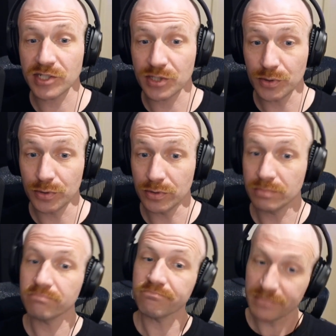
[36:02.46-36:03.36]
to
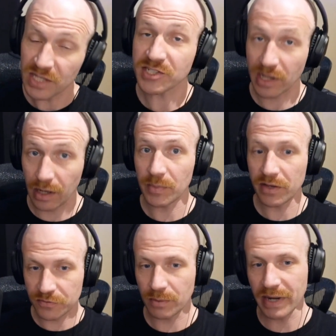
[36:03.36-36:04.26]
this comment
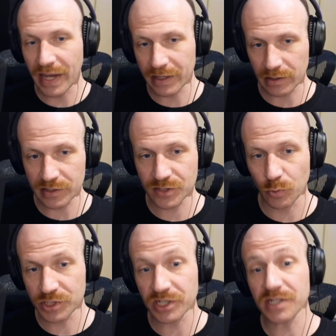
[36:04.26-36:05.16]
from an analyst,
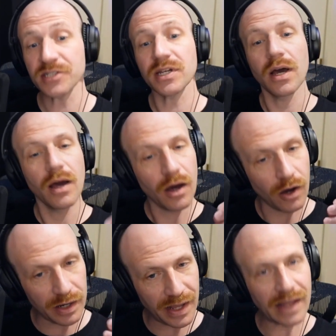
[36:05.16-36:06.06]
which is,
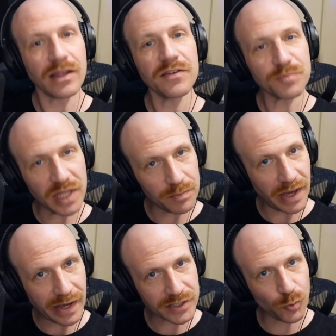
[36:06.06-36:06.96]
on LFP
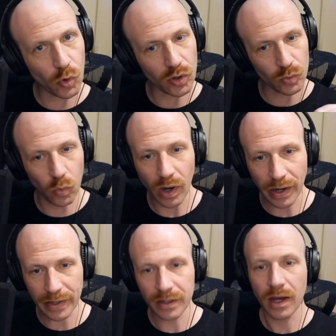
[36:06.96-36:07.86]
packs
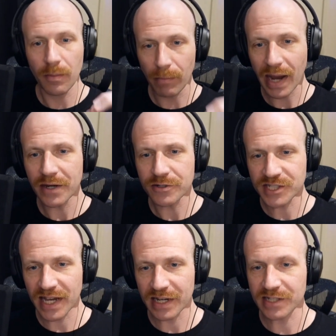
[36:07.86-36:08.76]
worldwide, my
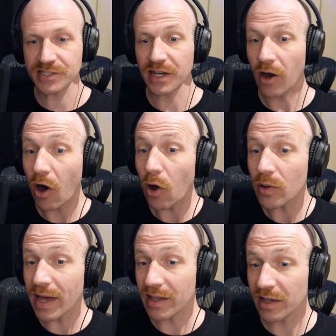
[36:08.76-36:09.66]
understanding is that all
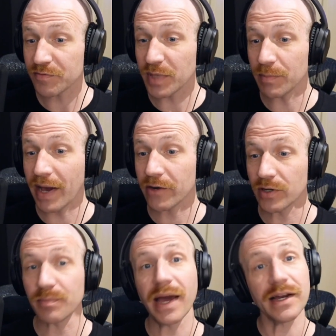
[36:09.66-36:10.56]
LFP battery
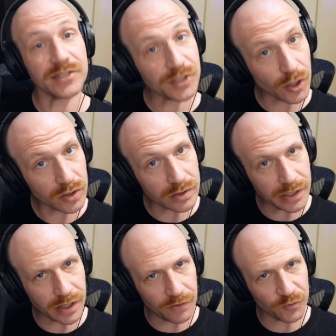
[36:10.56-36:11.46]
packs currently
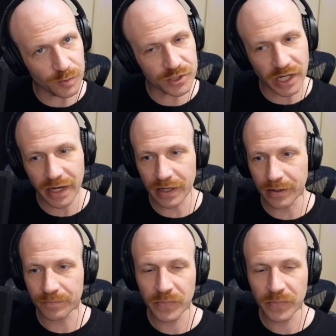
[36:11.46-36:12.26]
come from China.